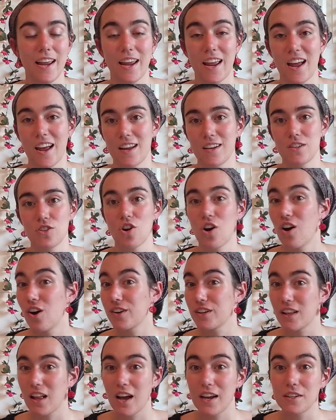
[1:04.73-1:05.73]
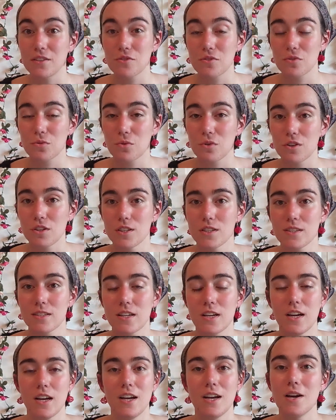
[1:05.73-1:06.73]
and online stores.
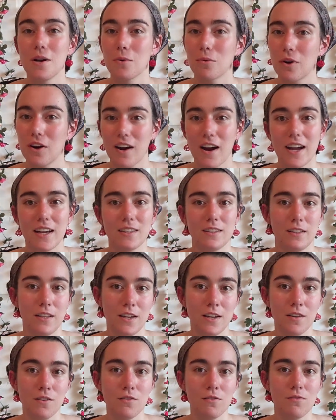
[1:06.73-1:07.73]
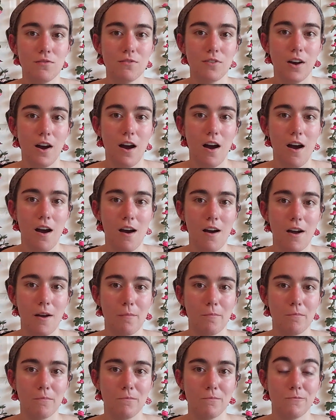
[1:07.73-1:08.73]
Where I live,
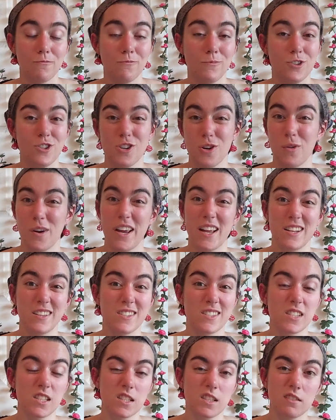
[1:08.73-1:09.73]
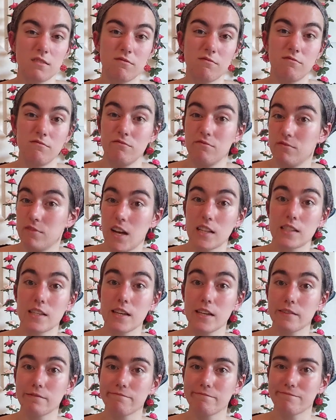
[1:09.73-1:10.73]
Joann's, that's
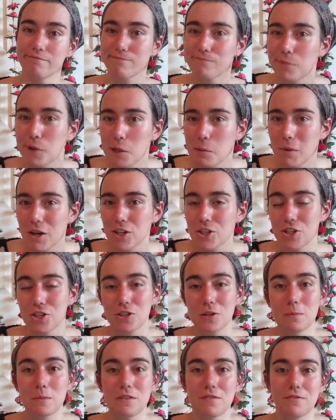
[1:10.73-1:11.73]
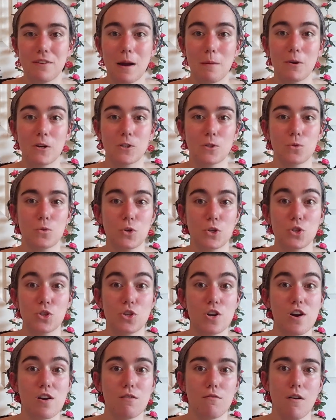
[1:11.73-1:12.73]
it, pretty much in terms of fabric stores.
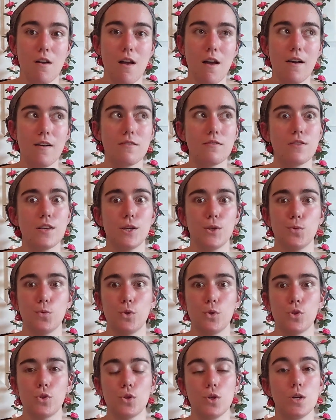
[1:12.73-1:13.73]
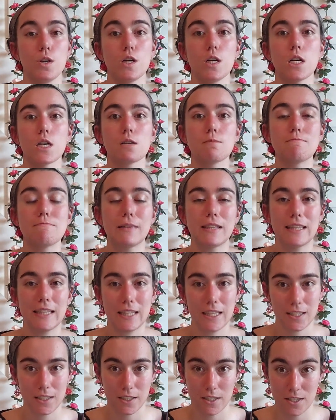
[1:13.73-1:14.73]
So this was
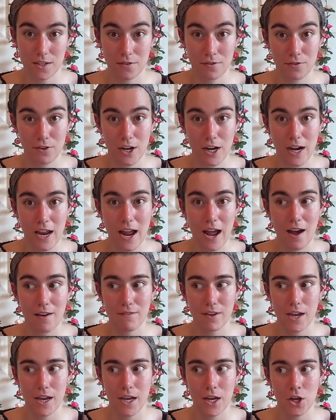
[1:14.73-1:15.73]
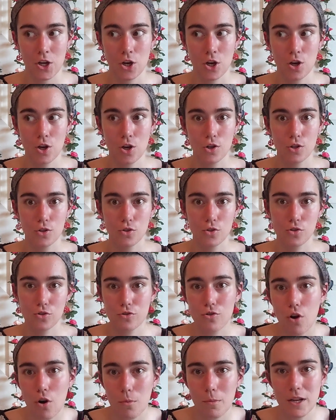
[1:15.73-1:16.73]
completely different, having
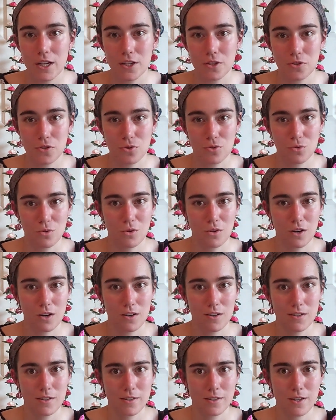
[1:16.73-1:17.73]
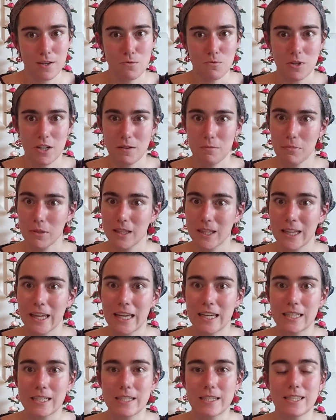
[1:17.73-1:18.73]
so many stores in one
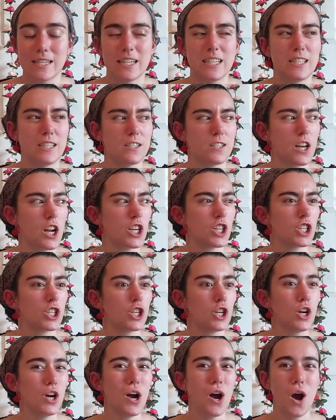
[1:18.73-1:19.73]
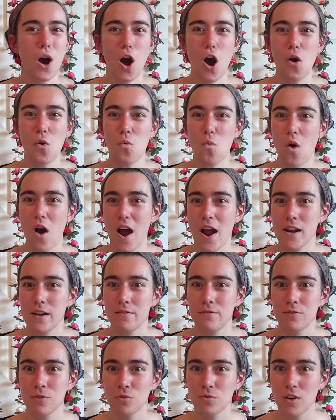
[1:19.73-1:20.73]
place and such a
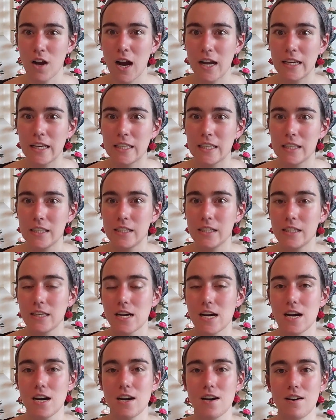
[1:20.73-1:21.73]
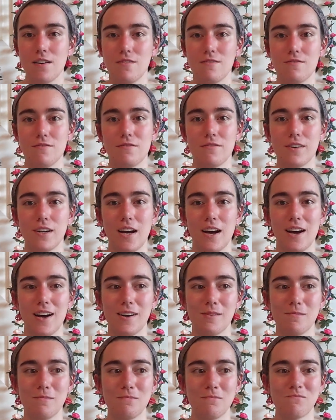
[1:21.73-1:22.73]
wide variety of
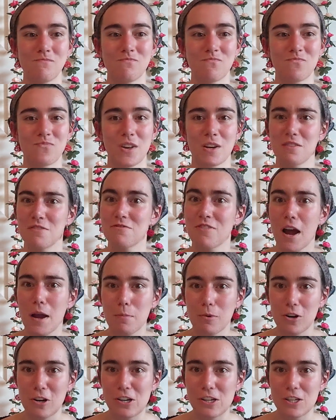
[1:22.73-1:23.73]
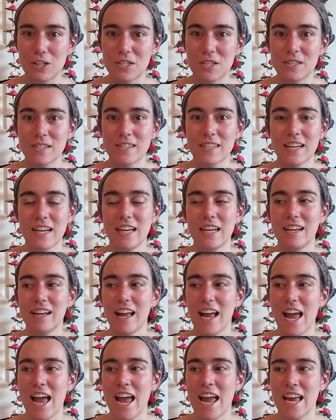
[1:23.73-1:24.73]
fibers
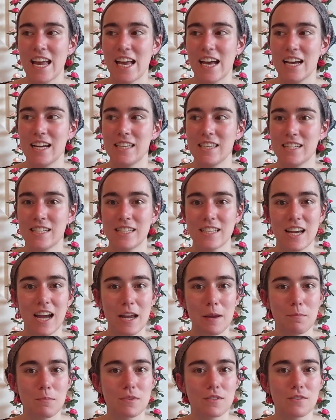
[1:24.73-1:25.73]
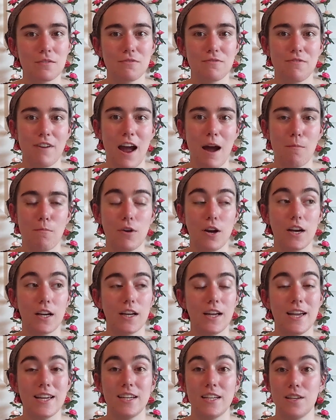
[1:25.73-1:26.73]
and types of
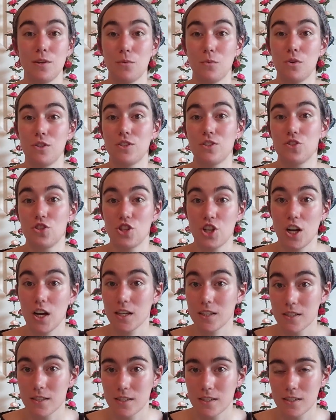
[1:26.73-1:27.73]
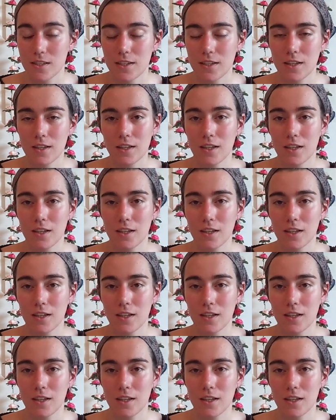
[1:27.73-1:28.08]
fabric, and it was just,